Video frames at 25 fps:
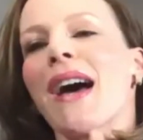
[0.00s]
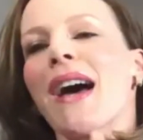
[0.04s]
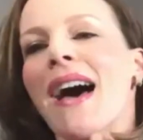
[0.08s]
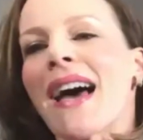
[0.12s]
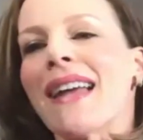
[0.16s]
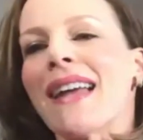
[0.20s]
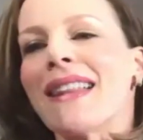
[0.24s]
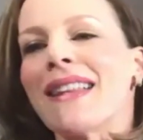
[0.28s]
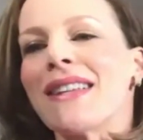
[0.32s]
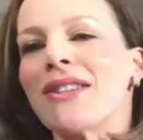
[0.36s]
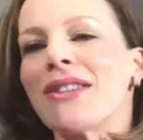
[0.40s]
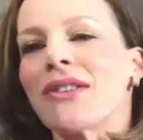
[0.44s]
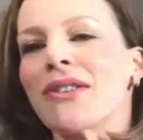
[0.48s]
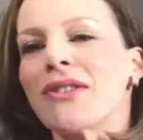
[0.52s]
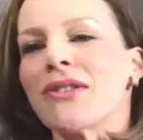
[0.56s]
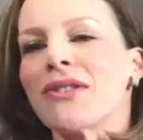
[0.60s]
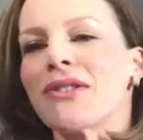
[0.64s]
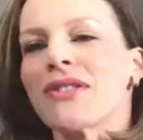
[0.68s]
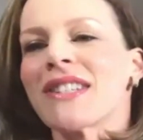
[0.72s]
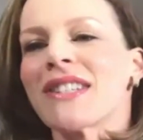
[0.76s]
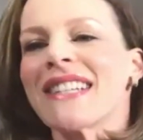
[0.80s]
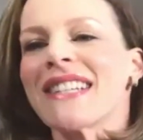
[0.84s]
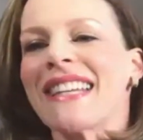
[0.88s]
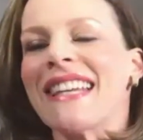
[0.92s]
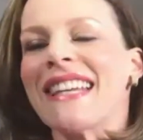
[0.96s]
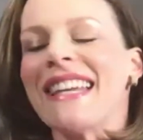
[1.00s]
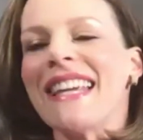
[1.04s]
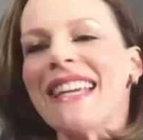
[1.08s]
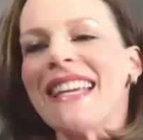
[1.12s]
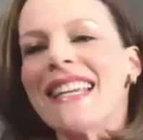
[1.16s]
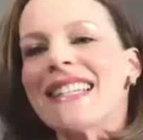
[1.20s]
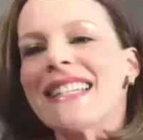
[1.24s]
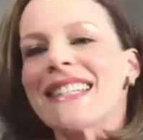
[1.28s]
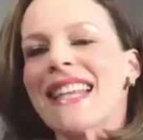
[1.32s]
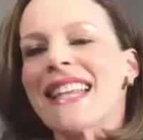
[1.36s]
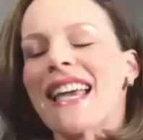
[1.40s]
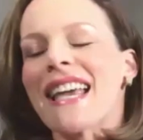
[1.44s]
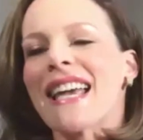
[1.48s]
Islanders. He
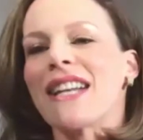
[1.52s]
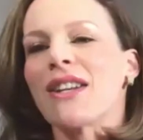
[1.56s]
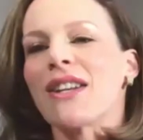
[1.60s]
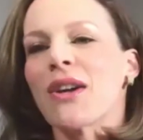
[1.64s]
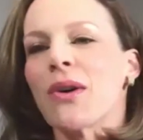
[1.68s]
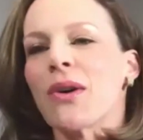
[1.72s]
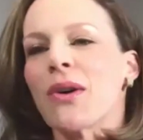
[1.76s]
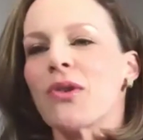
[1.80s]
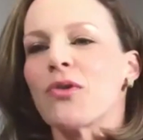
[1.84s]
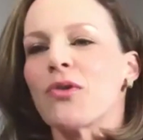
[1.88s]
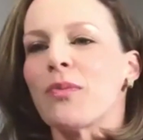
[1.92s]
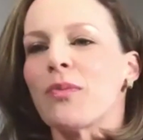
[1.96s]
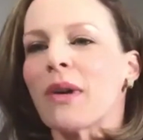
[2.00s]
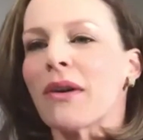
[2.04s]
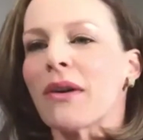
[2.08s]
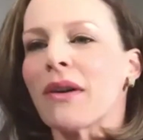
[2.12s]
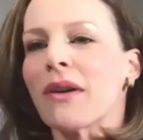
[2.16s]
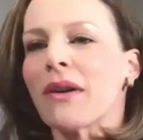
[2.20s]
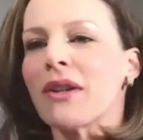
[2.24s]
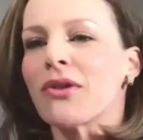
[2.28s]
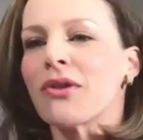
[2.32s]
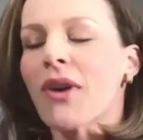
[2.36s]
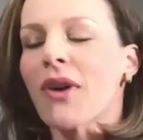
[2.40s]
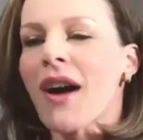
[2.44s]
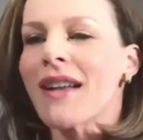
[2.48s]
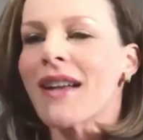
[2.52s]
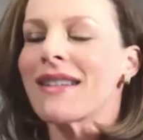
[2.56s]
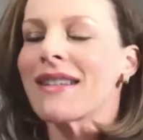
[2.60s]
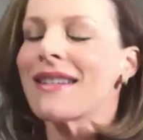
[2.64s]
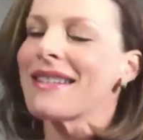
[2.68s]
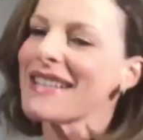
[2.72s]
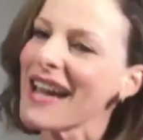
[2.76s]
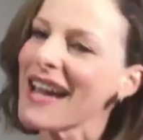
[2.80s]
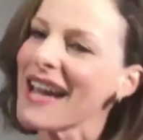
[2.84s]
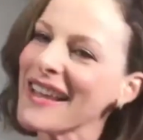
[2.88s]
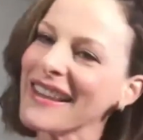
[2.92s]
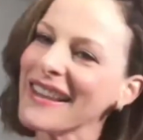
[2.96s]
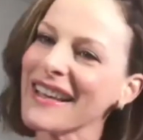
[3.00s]
is the head coach, Barry Trotz,
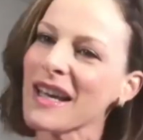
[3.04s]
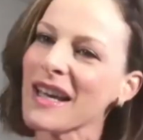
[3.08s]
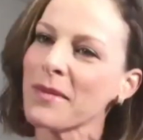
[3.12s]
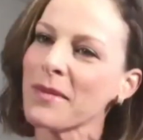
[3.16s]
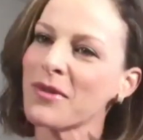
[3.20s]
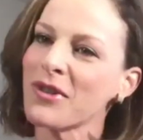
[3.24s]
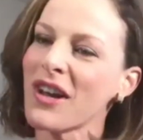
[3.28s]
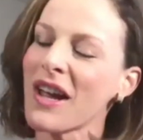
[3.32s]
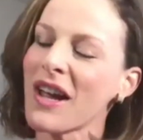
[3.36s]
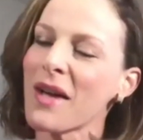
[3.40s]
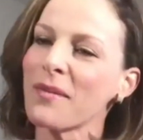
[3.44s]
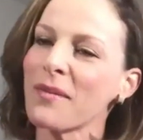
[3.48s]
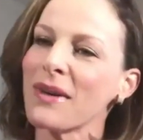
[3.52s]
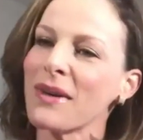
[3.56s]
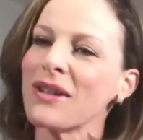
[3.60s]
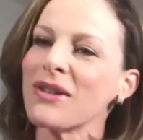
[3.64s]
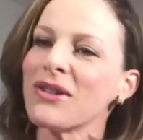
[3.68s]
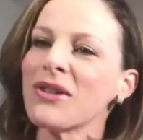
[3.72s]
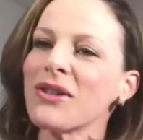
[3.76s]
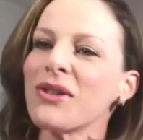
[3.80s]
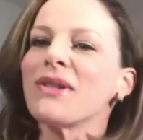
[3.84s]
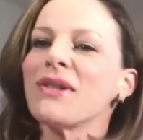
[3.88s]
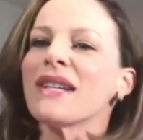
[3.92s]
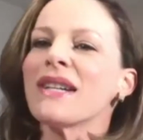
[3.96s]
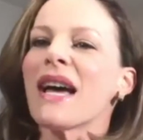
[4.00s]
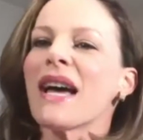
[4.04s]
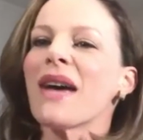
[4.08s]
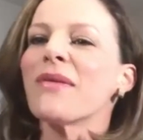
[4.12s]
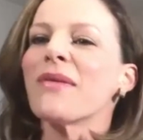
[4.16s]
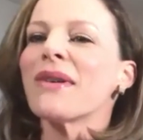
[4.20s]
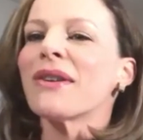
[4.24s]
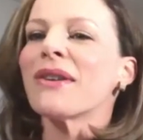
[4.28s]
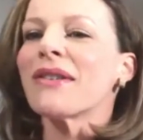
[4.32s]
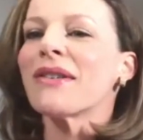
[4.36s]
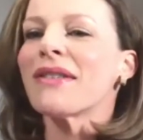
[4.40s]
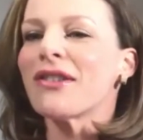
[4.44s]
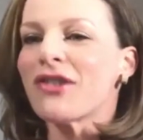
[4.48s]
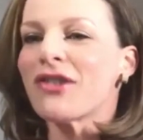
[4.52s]
Stanley Cup champion, 2-time
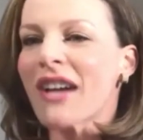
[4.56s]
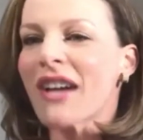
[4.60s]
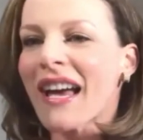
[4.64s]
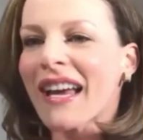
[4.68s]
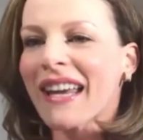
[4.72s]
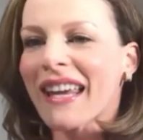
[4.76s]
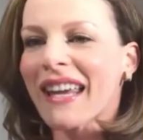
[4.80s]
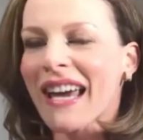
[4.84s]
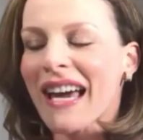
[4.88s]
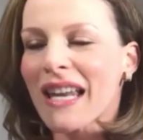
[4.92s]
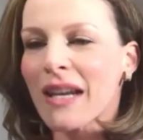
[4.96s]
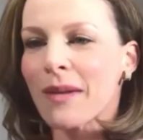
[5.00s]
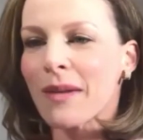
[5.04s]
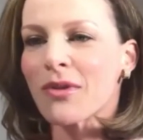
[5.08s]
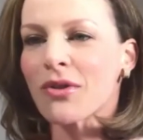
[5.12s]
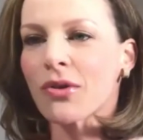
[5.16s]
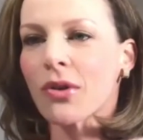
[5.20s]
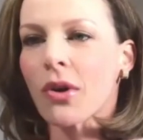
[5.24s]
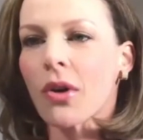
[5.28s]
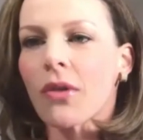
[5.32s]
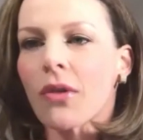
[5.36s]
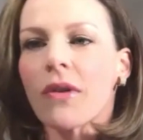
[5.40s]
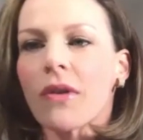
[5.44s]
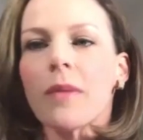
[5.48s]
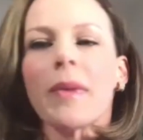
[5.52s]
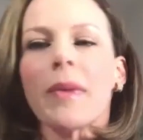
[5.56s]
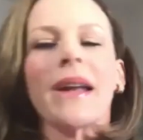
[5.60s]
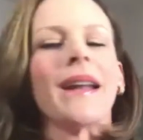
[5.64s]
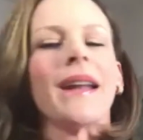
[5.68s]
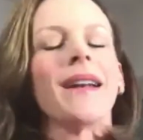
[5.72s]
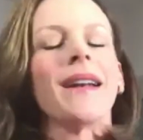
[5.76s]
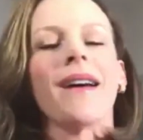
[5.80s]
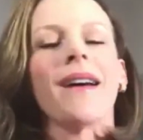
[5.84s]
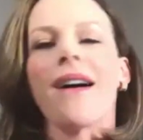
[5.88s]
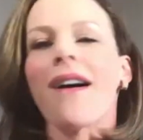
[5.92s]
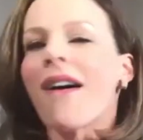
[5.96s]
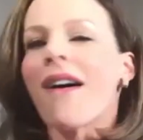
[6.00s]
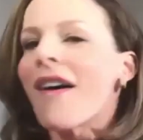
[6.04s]
winner of the Jack Adams Trophy, but it
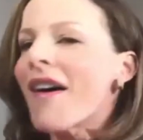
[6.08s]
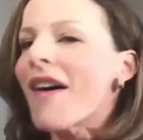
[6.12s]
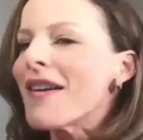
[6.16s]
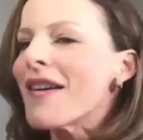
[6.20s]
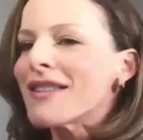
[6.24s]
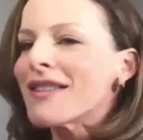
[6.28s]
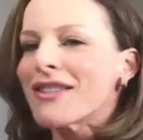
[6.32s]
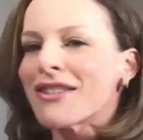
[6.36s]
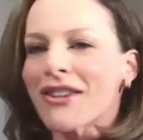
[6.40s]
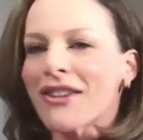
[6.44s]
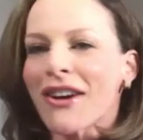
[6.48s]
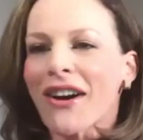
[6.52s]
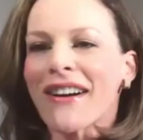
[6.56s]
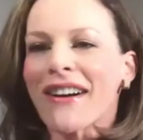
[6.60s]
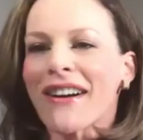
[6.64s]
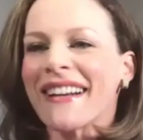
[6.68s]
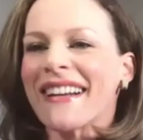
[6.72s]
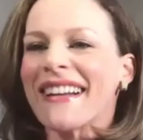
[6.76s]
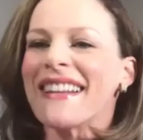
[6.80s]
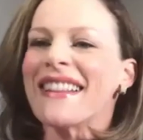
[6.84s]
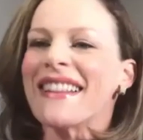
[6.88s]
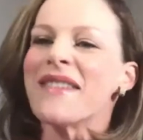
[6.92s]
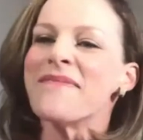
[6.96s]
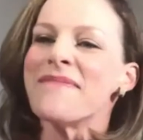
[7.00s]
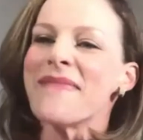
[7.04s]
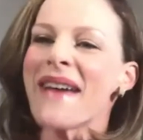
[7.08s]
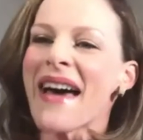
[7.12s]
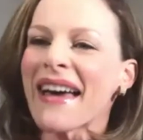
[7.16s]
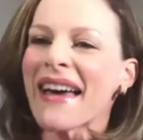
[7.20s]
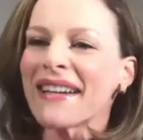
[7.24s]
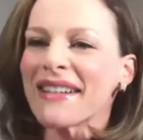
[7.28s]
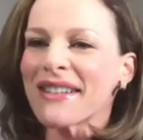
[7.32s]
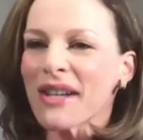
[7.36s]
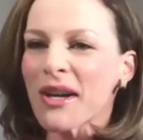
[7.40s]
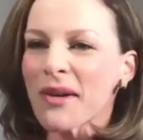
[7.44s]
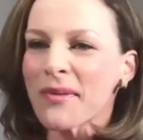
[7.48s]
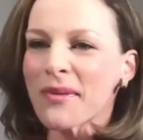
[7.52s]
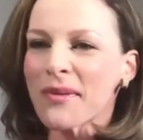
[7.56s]
all started in the
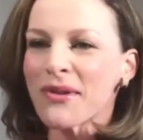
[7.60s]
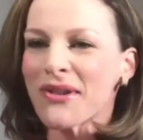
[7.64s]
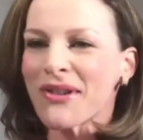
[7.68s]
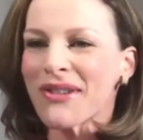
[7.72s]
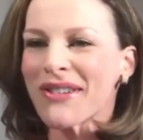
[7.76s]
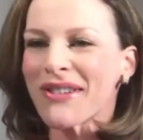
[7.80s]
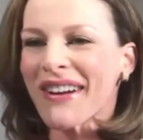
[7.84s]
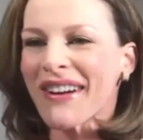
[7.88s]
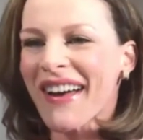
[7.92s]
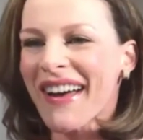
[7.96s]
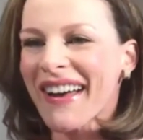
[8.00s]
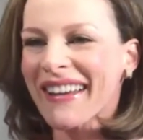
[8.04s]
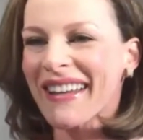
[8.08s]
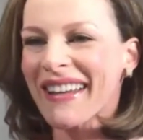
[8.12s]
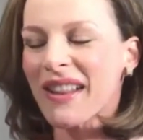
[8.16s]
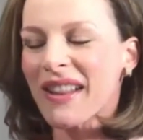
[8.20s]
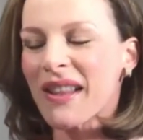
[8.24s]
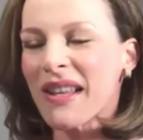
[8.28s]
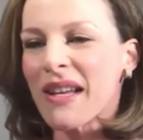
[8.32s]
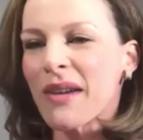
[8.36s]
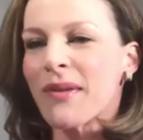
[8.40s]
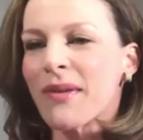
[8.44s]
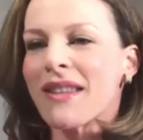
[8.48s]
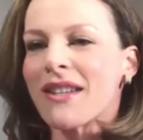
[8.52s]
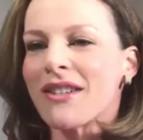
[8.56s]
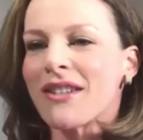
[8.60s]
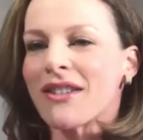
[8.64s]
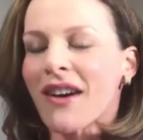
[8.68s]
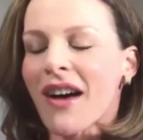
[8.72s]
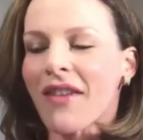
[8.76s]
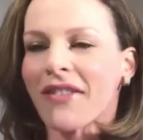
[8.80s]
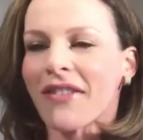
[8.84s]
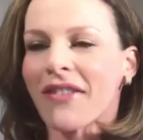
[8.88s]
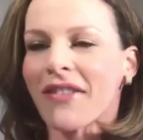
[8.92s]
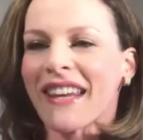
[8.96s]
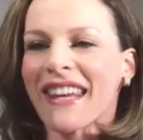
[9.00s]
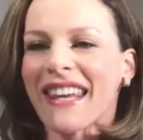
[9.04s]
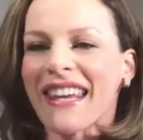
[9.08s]
Manitoba Junior Hockey League with the
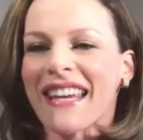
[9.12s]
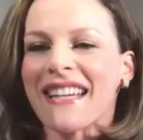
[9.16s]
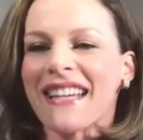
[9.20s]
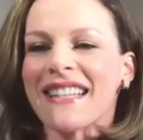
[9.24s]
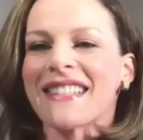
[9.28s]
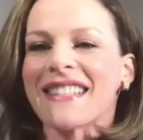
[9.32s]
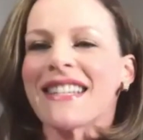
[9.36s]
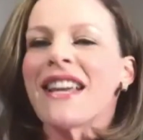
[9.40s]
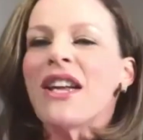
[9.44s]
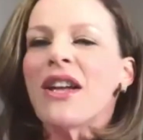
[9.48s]
Dauphin Kings.